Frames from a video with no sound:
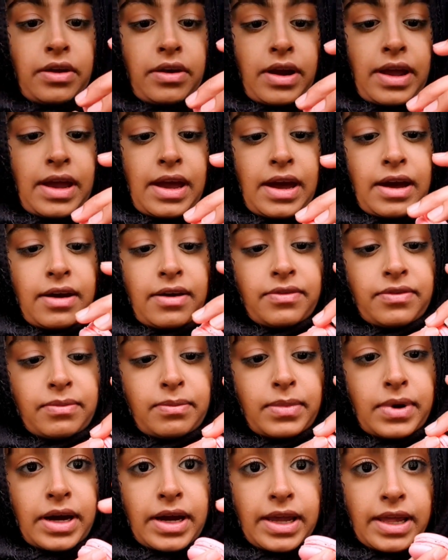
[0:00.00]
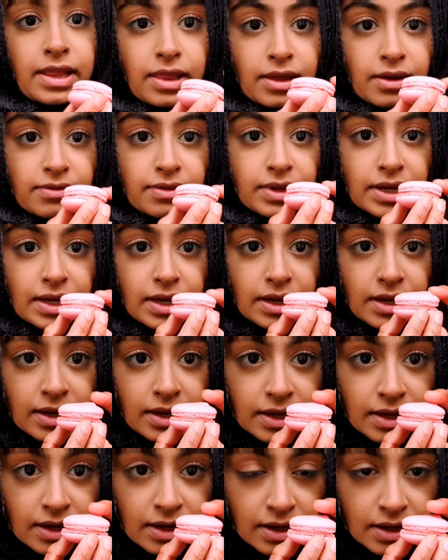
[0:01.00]
I have my lovely
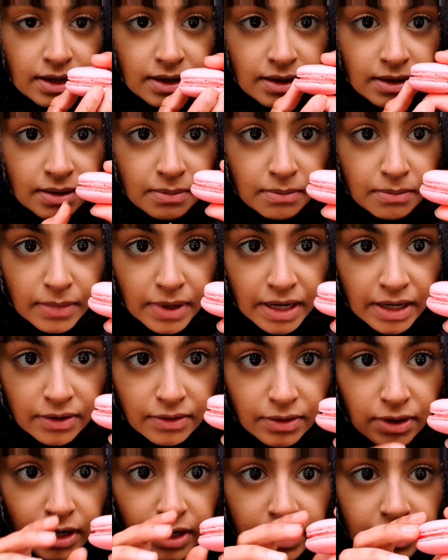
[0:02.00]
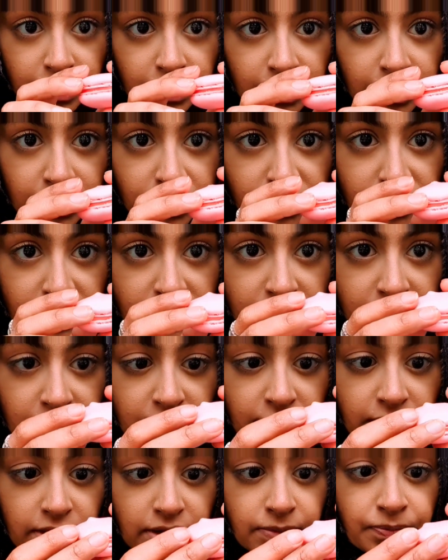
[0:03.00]
macaron just
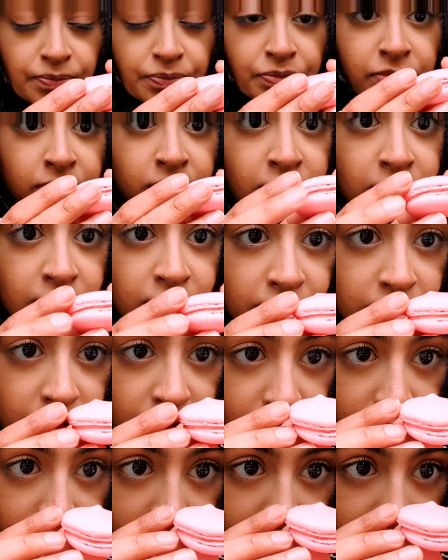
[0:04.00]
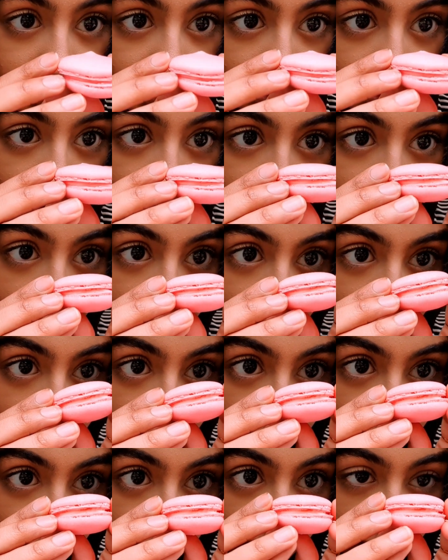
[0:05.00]
here. Filled
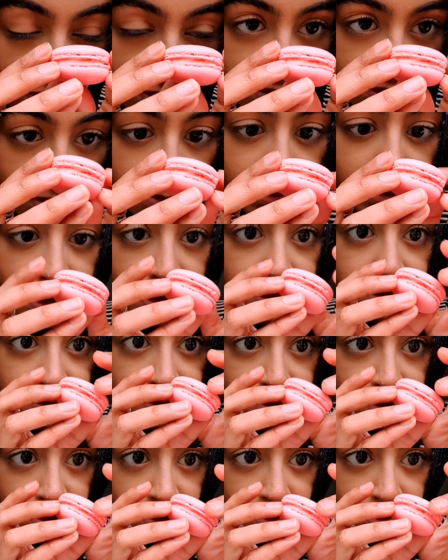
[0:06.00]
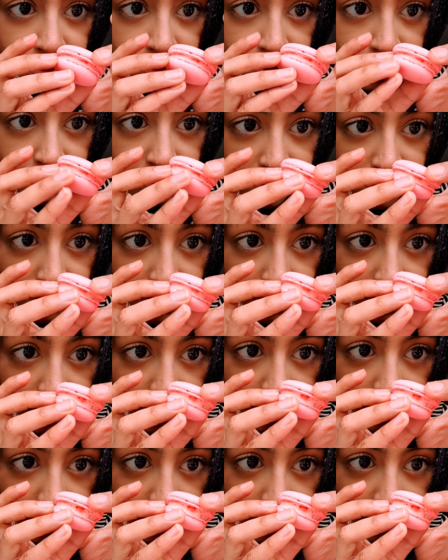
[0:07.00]
it with some icing, you can
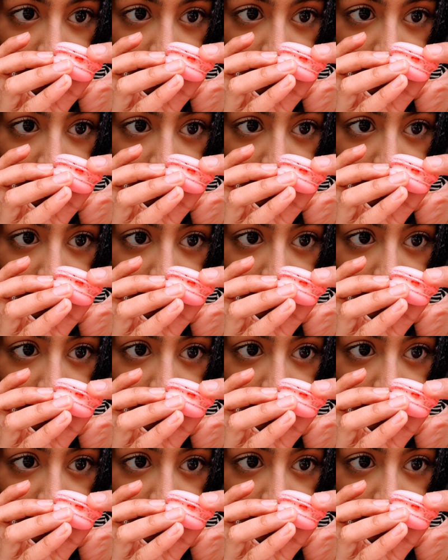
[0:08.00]
see.